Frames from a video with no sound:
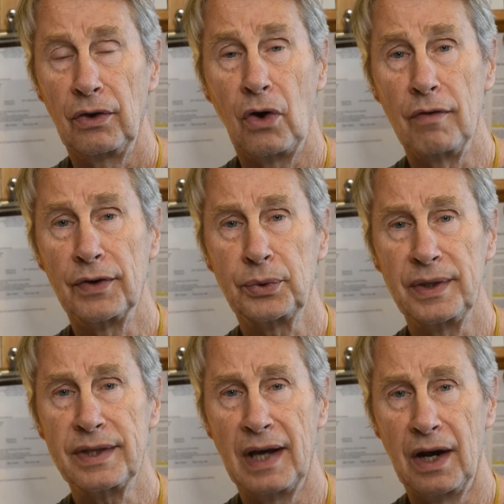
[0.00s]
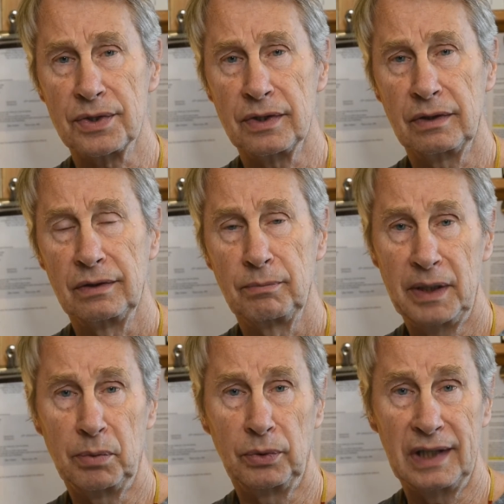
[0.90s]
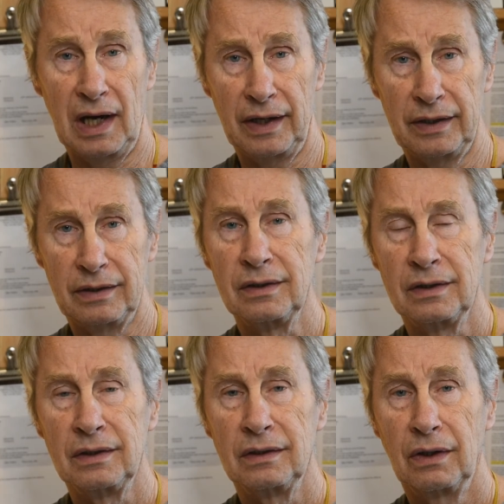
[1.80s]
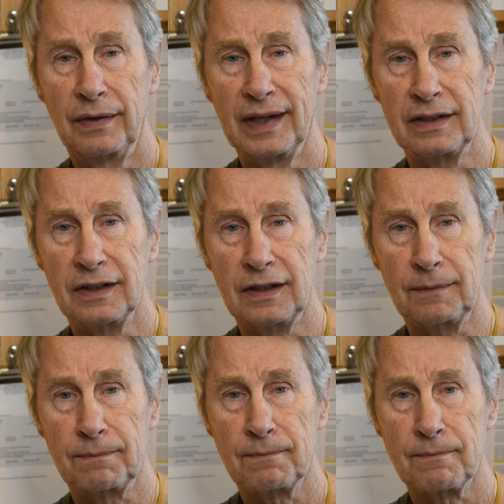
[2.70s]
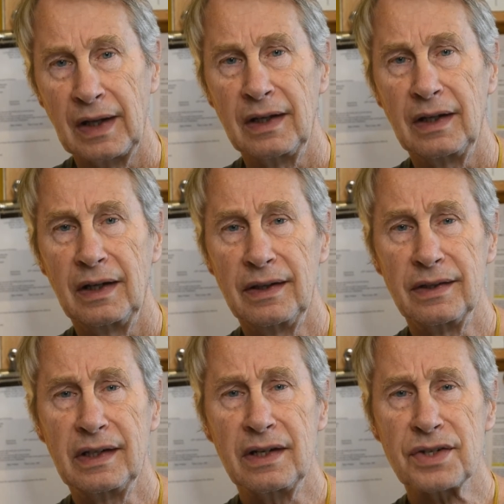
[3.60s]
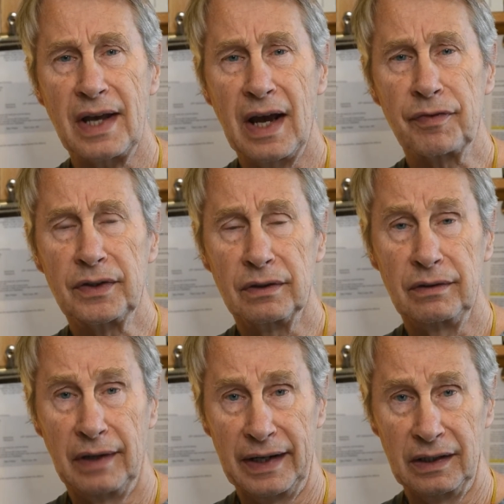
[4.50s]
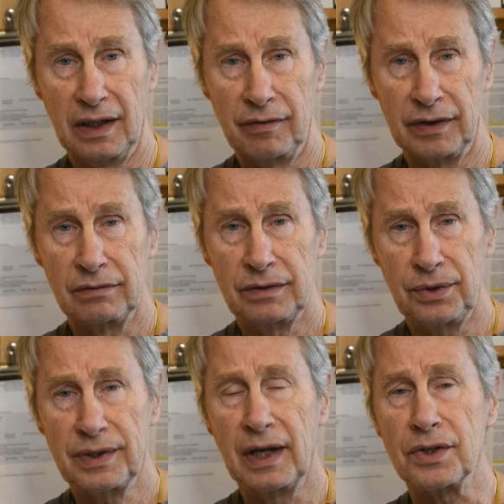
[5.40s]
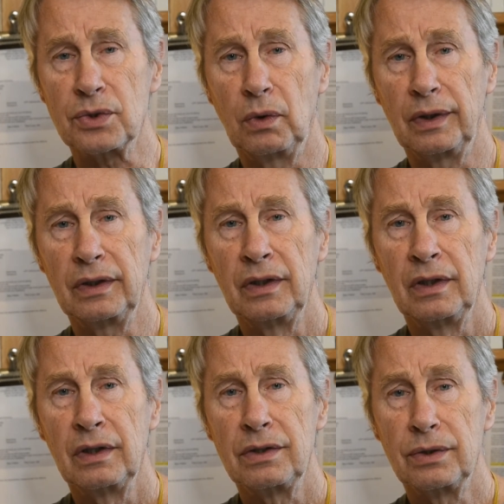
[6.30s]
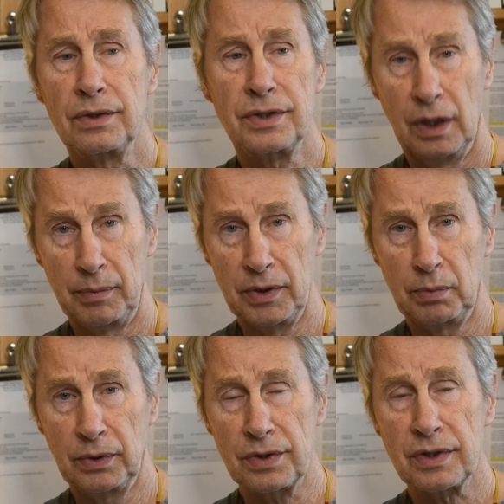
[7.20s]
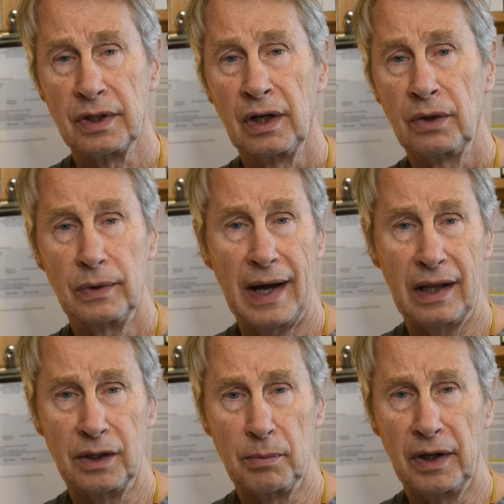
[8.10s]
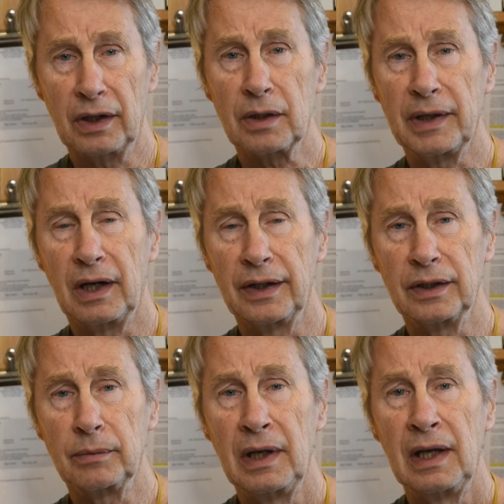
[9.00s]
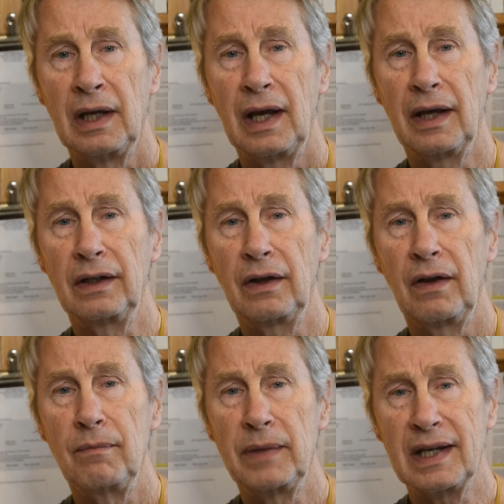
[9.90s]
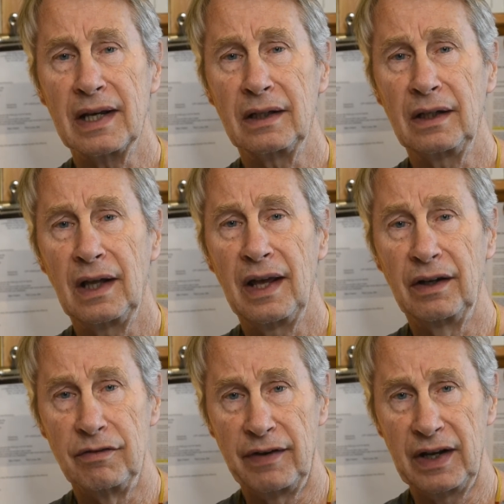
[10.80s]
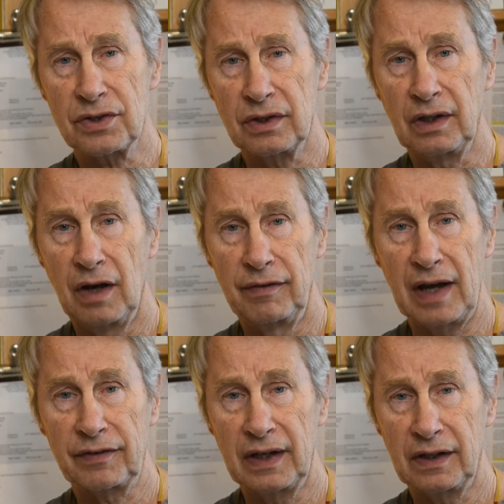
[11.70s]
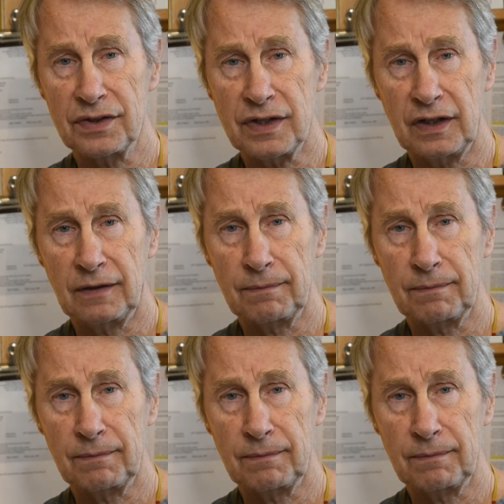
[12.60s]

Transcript: Over 3,000 people died on that day. In the days after 9/11/2001, George W. Bush rallied America behind him and began an invasion of Afghanistan.